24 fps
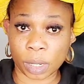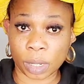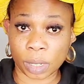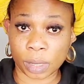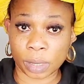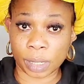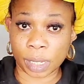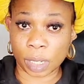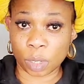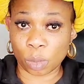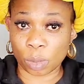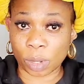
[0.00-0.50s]

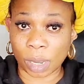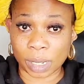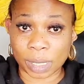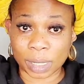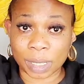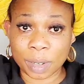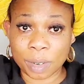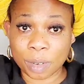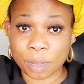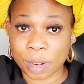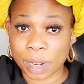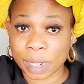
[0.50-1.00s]
Then you can
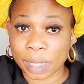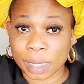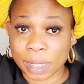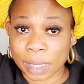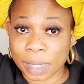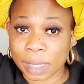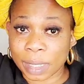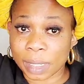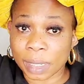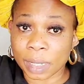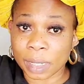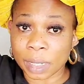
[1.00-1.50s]
still raise
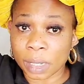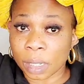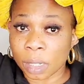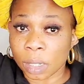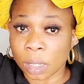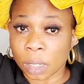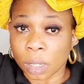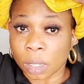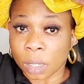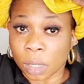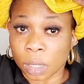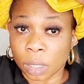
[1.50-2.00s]
it
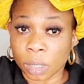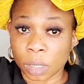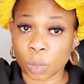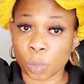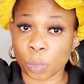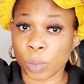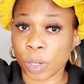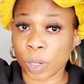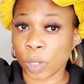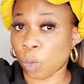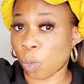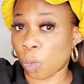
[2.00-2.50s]
the
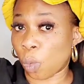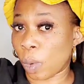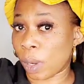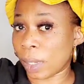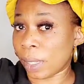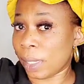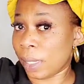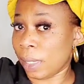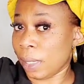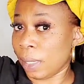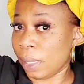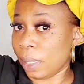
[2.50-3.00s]
way you
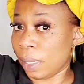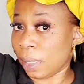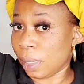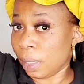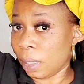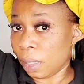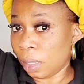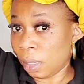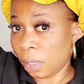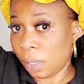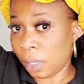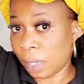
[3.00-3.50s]
want it.
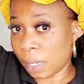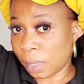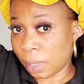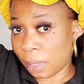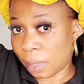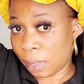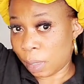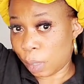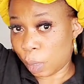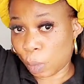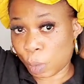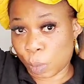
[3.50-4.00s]

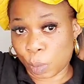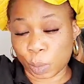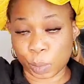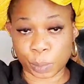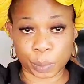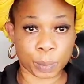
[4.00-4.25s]
Yes.